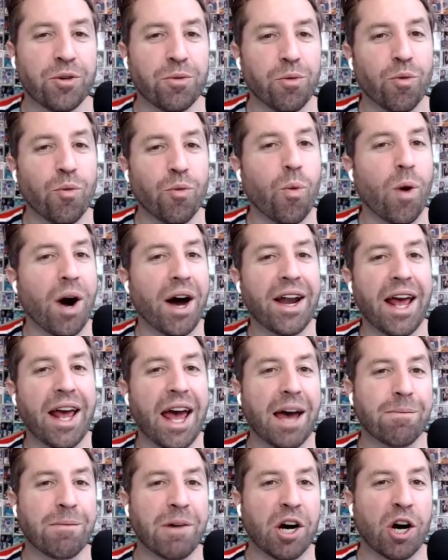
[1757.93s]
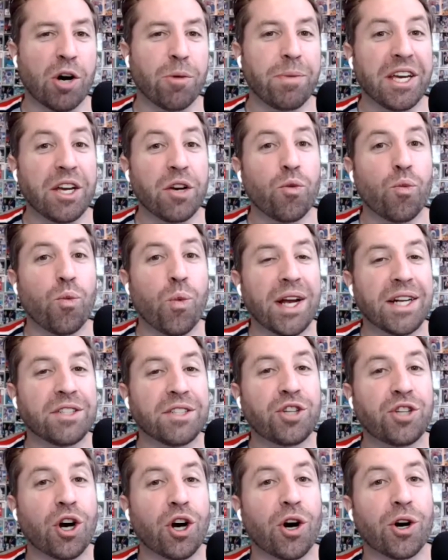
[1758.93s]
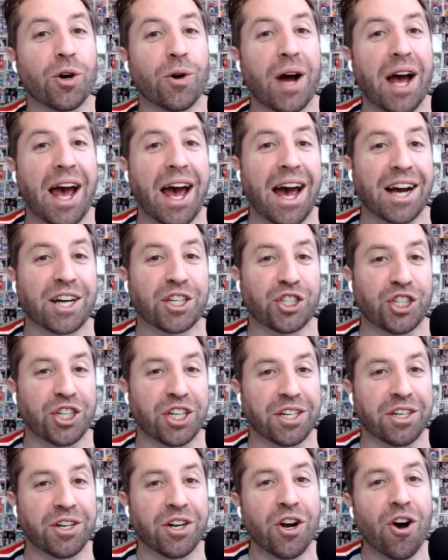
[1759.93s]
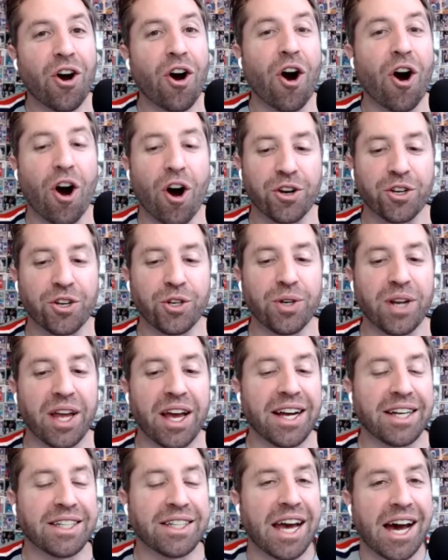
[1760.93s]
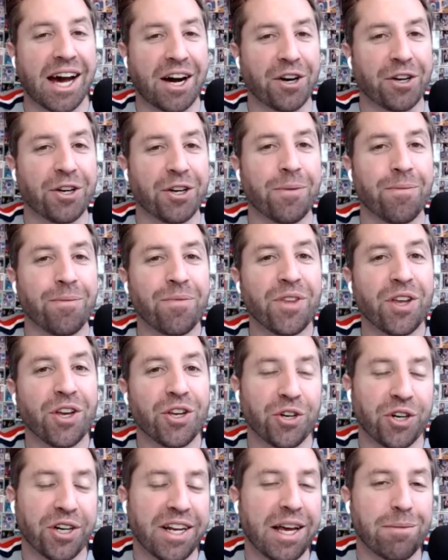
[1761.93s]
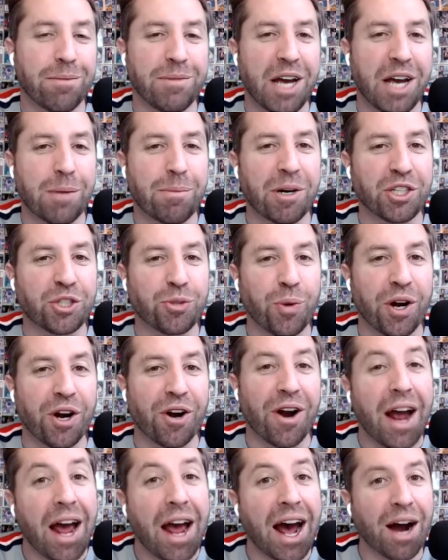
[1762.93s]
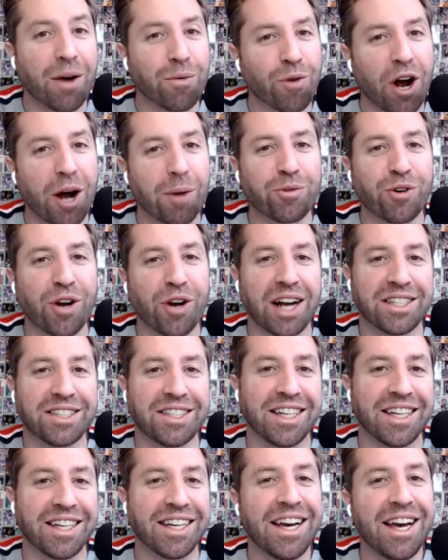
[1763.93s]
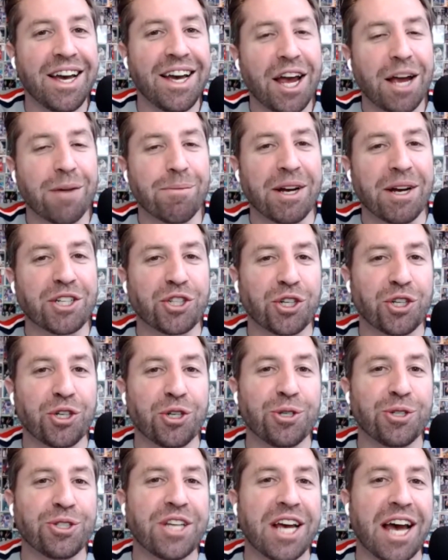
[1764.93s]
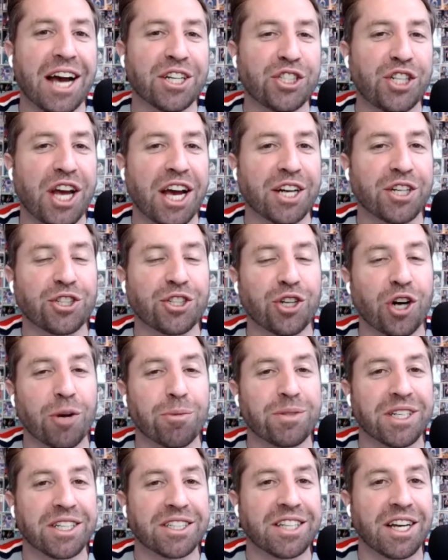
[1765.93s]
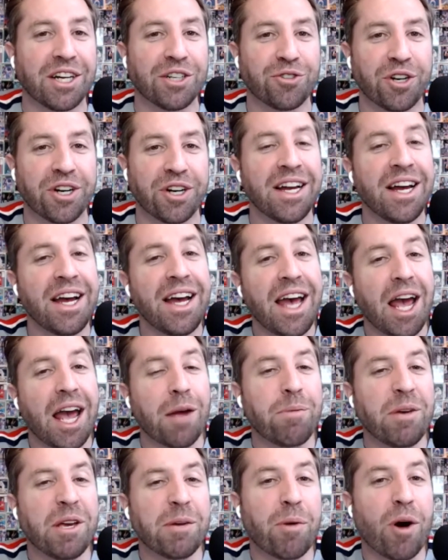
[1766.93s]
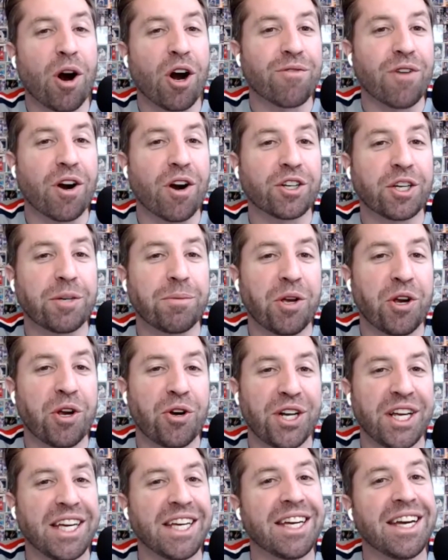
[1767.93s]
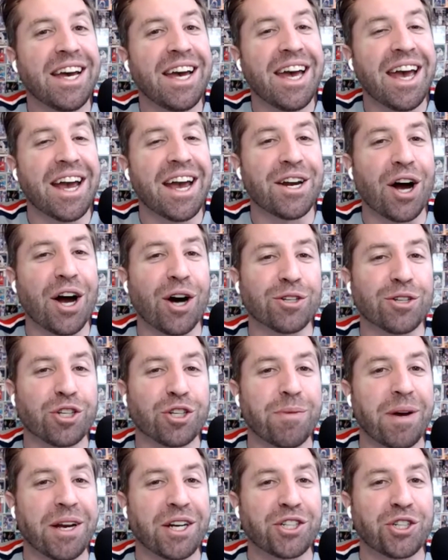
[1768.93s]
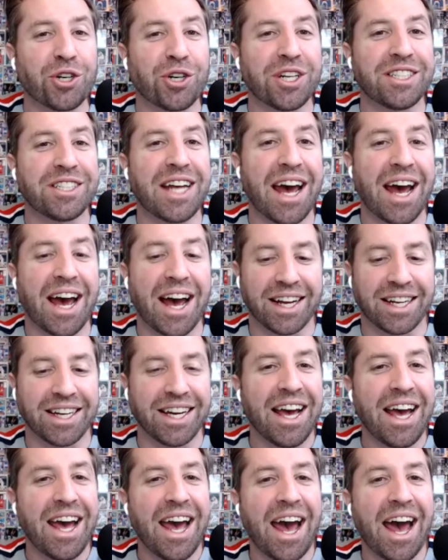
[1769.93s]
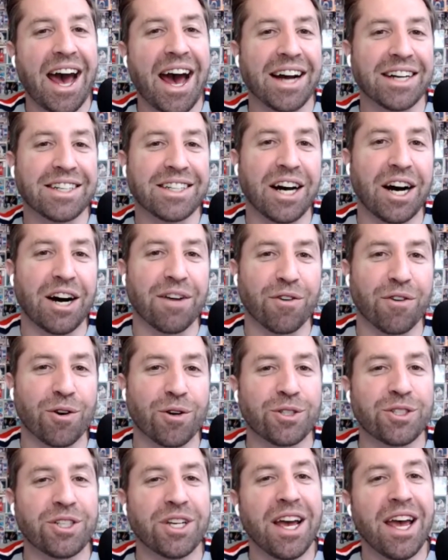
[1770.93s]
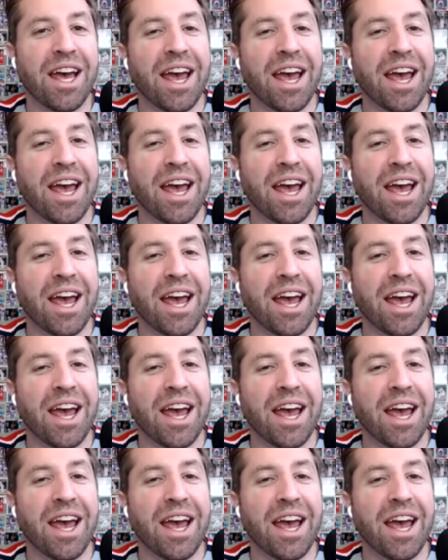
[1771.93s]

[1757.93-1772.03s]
What M L B win total action are you laying down? You can hit me up on Twitter at Rob Cressy, and make sure you use hashtag Sharp six hundred and be part of our community, and also make sure to tag at Covers.